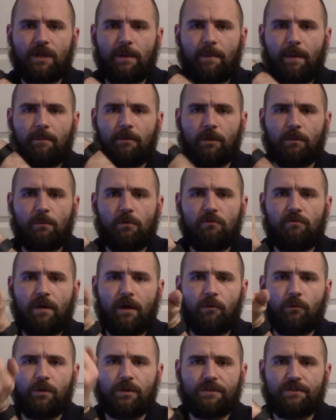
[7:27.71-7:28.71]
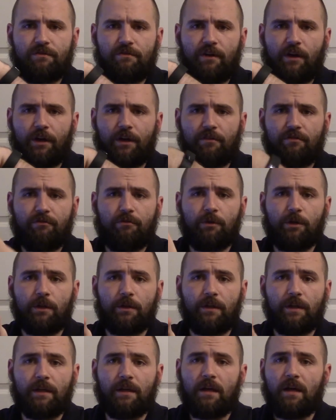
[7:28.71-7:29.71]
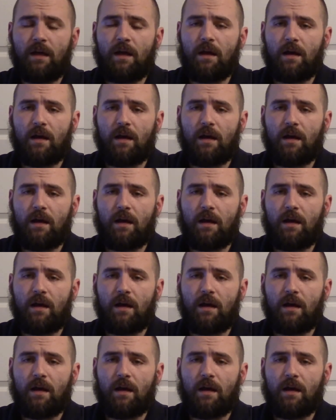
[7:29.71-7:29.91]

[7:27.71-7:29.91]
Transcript: I'm able to move my wrist very freely.